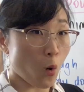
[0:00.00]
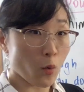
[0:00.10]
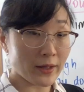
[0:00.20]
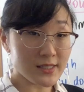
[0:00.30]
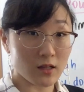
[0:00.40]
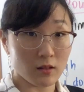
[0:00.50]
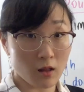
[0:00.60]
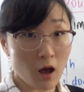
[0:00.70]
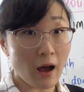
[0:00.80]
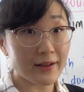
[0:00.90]
that's a
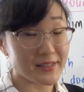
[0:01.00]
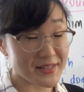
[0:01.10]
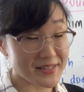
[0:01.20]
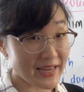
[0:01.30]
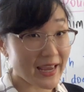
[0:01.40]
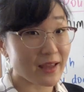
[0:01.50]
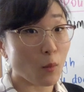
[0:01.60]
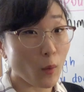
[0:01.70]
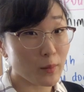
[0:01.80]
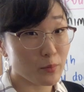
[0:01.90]
lot to say
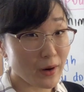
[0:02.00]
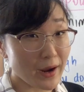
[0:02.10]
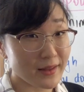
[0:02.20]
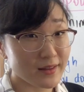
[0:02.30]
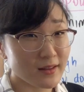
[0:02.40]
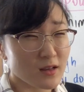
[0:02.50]
in one breath.